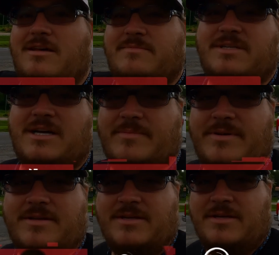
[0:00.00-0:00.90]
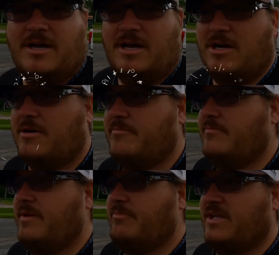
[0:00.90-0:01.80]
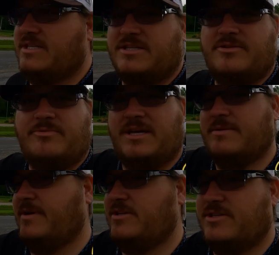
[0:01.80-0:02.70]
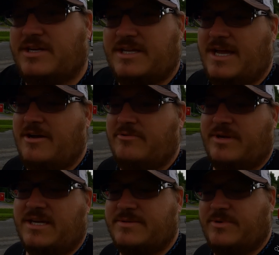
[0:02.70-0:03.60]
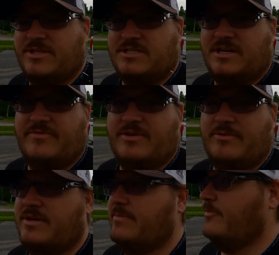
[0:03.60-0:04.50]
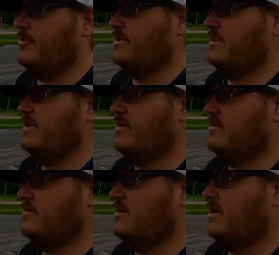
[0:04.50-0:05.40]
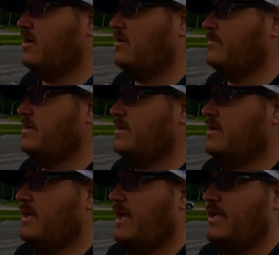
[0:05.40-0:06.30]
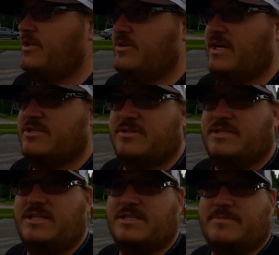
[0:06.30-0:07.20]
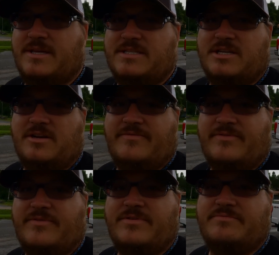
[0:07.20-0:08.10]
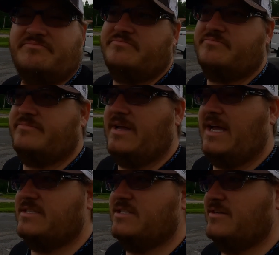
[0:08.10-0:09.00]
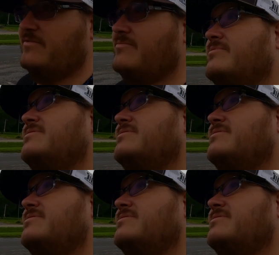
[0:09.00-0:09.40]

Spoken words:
thumbs up. Plus we got the Patreon account, we got some other stuff that we're going to be putting in there, and you guys will see some of that stuff as of